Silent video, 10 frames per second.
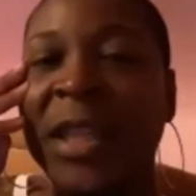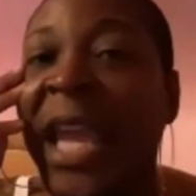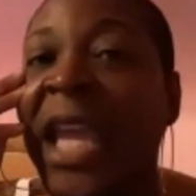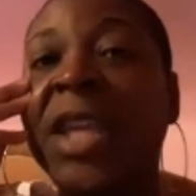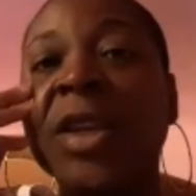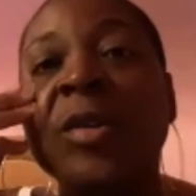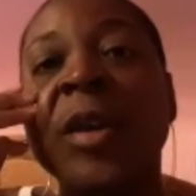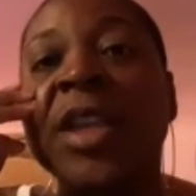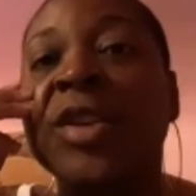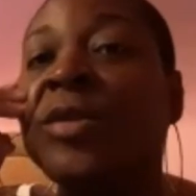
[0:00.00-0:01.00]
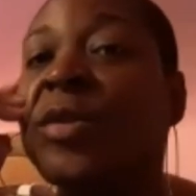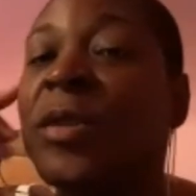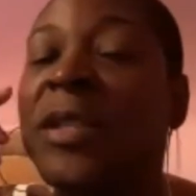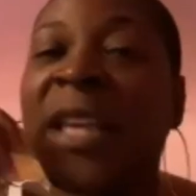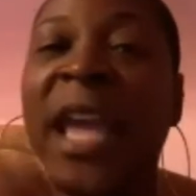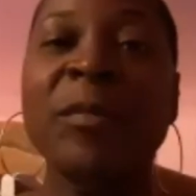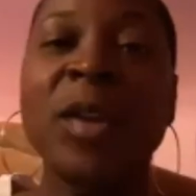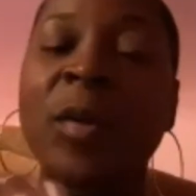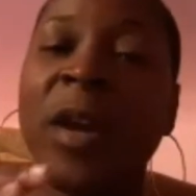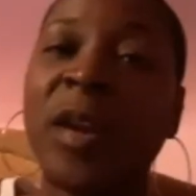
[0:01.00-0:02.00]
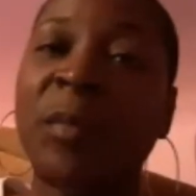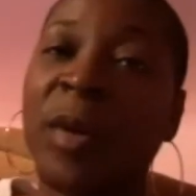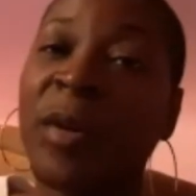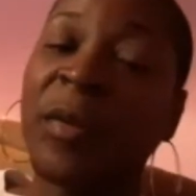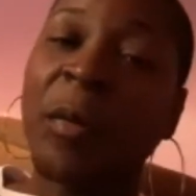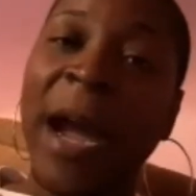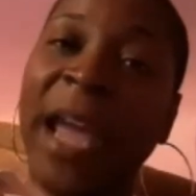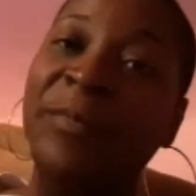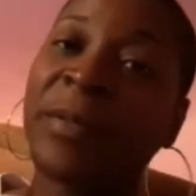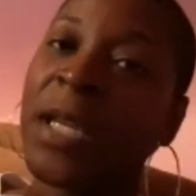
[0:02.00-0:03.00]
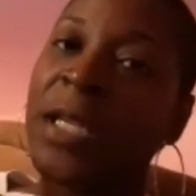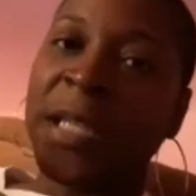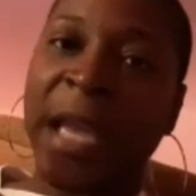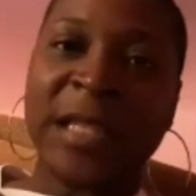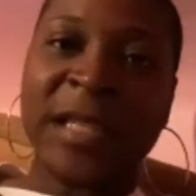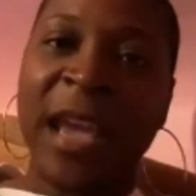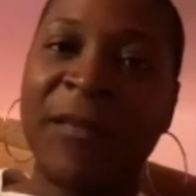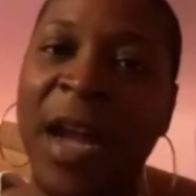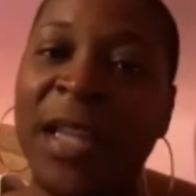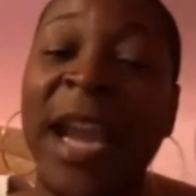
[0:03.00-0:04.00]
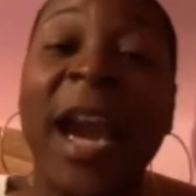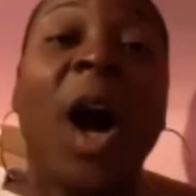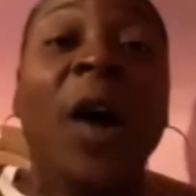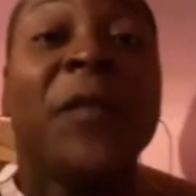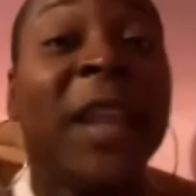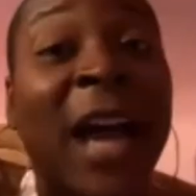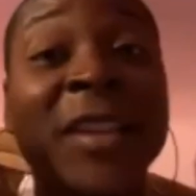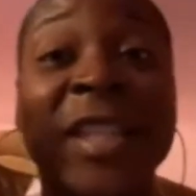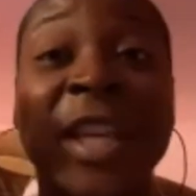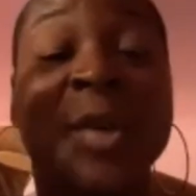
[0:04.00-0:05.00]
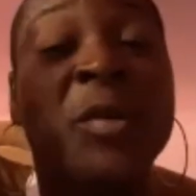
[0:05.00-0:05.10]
Thank you. And you do the same. You and your beautiful wife, please stay safe out there. And hopefully I'll see you